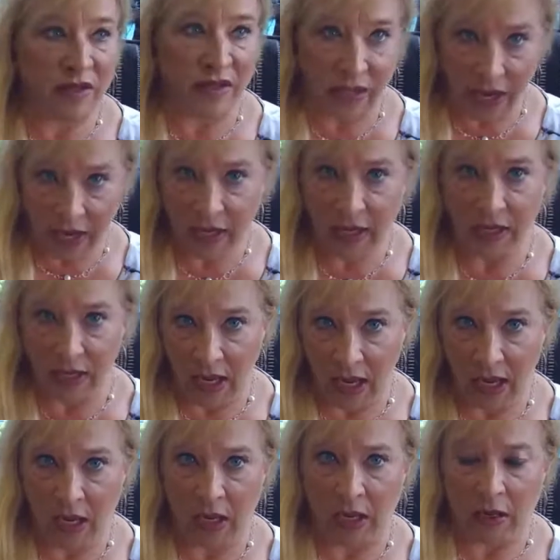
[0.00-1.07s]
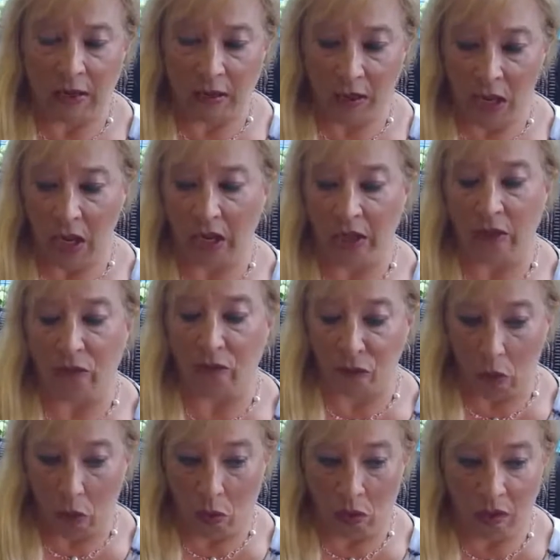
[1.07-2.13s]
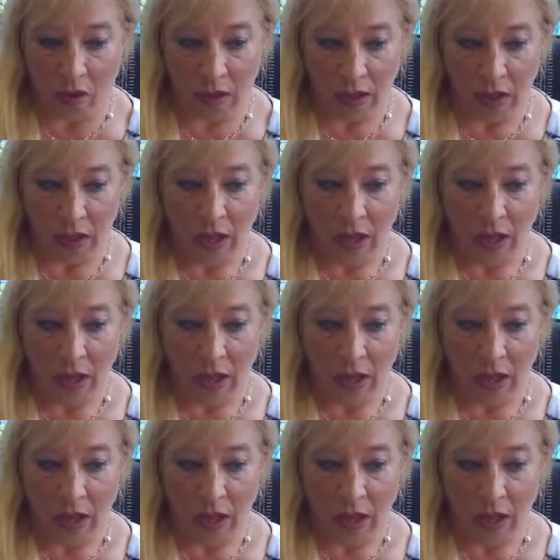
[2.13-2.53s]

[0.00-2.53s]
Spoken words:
day-to-day kind of role,